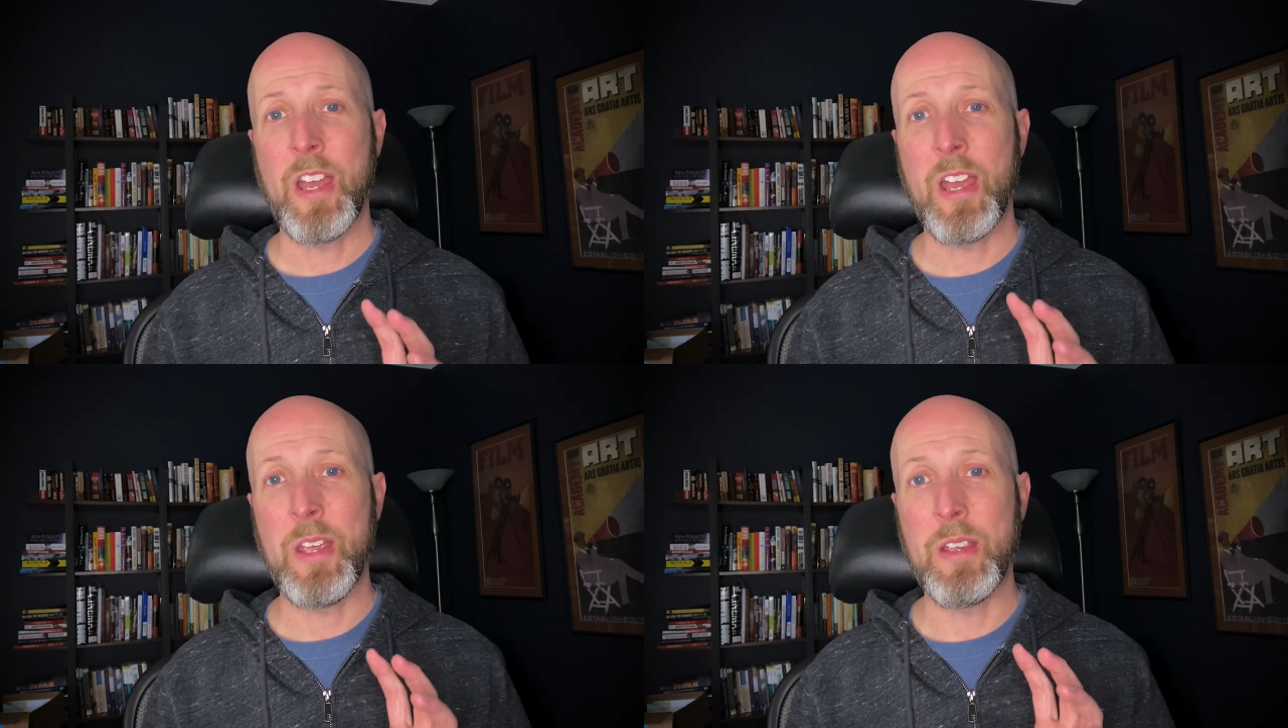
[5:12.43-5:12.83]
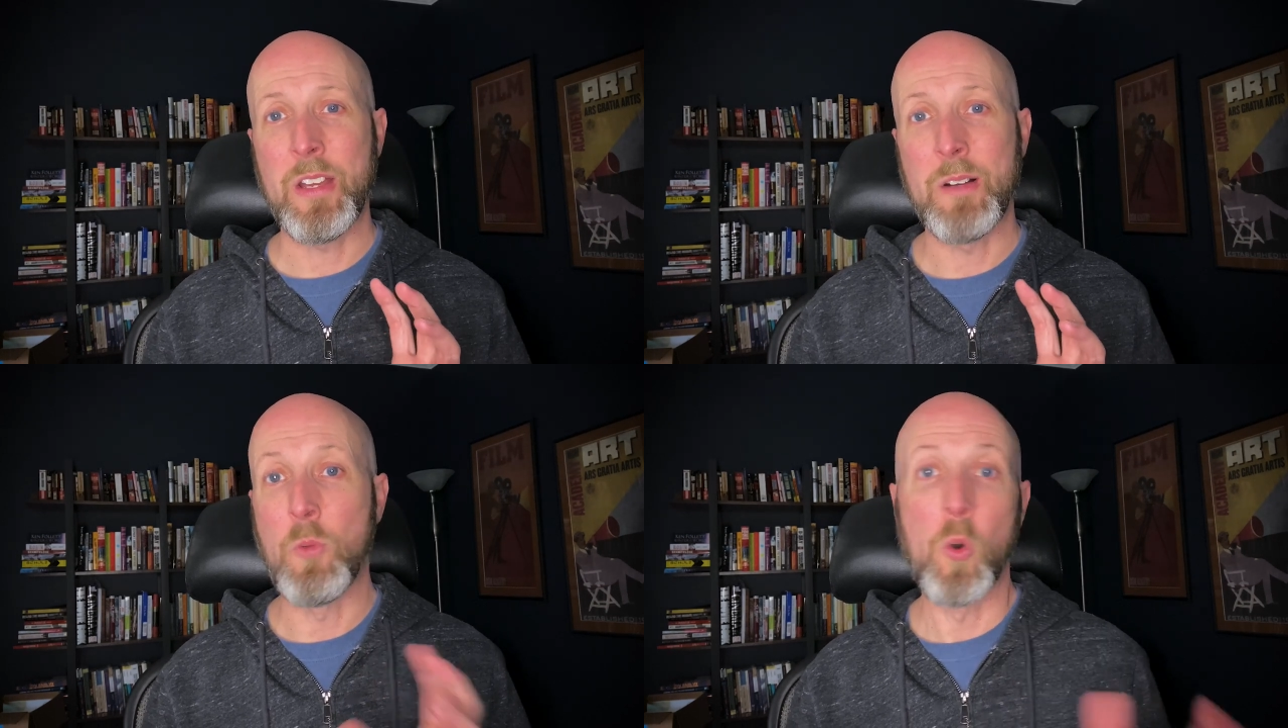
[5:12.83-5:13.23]
a
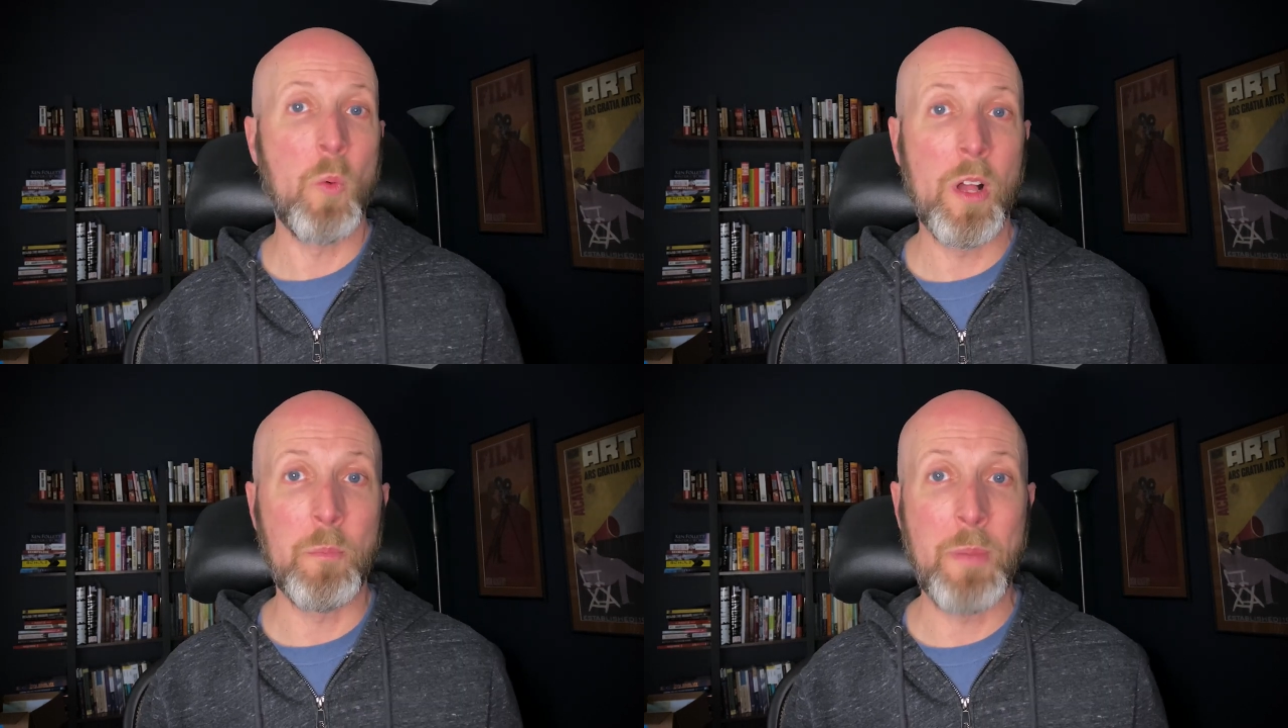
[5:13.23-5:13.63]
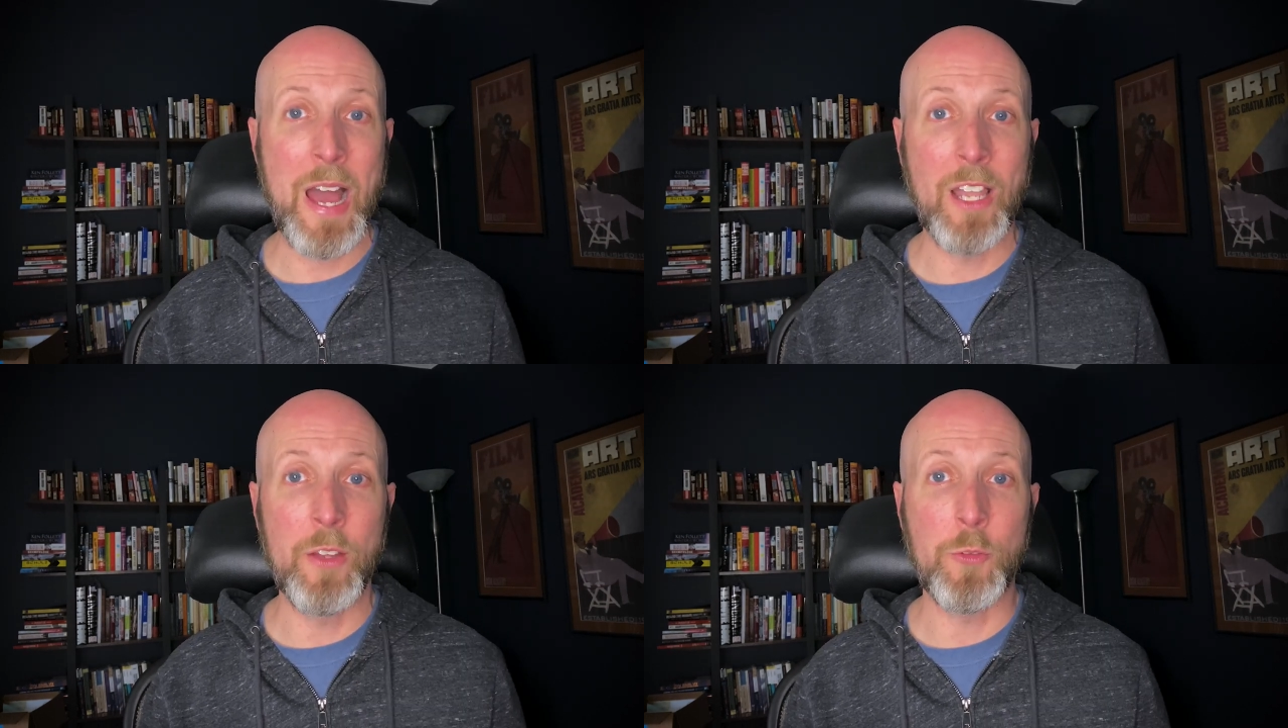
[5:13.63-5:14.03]
uh, more
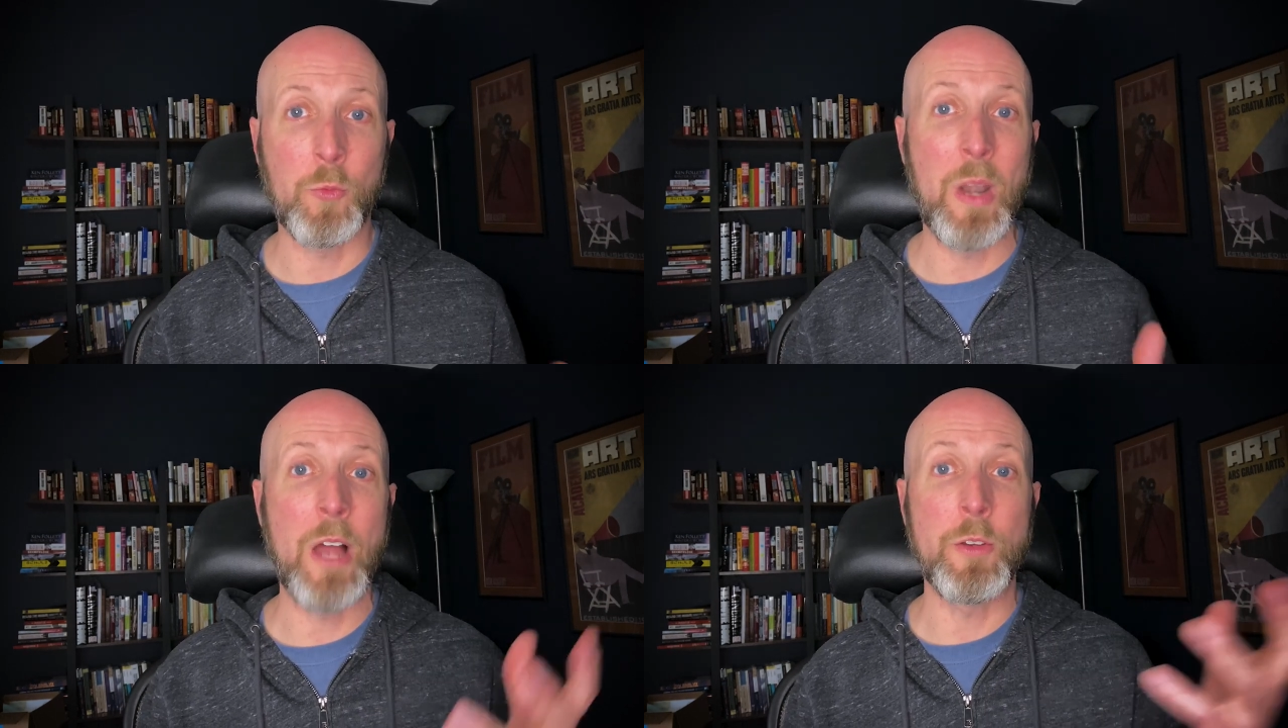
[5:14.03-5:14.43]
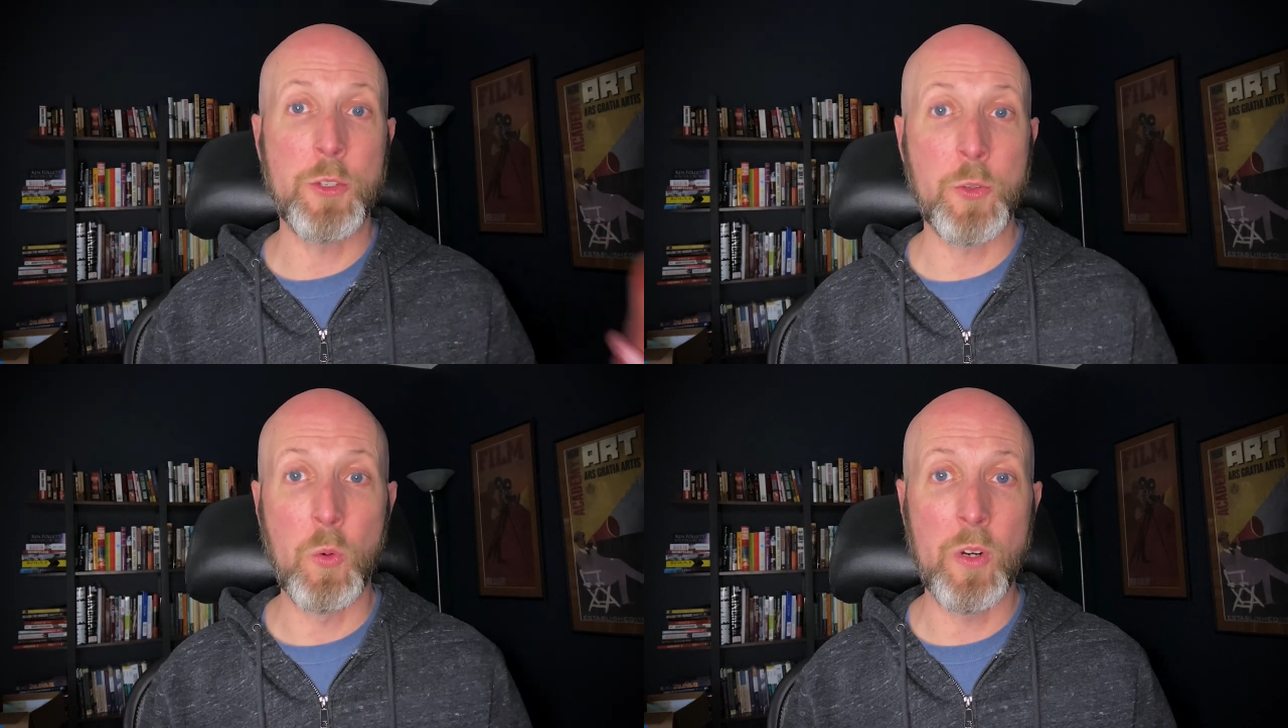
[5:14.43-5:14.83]
well-balanced, rounded
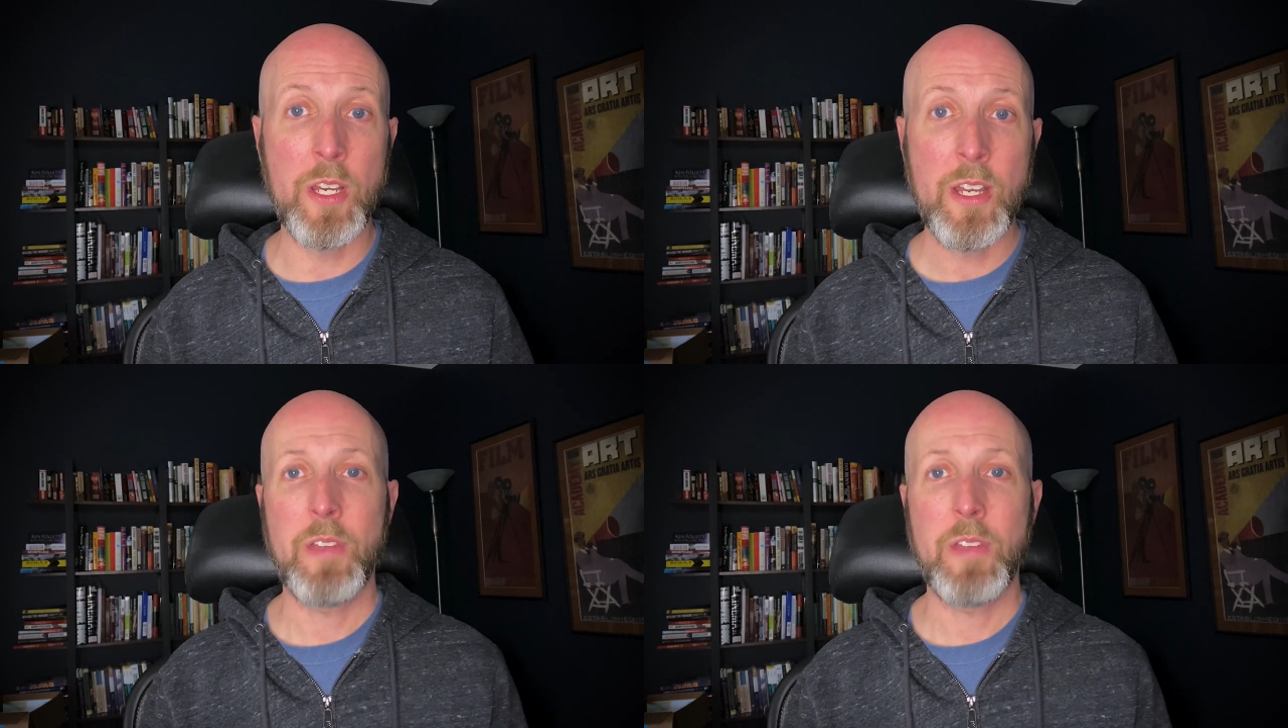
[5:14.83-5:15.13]
story.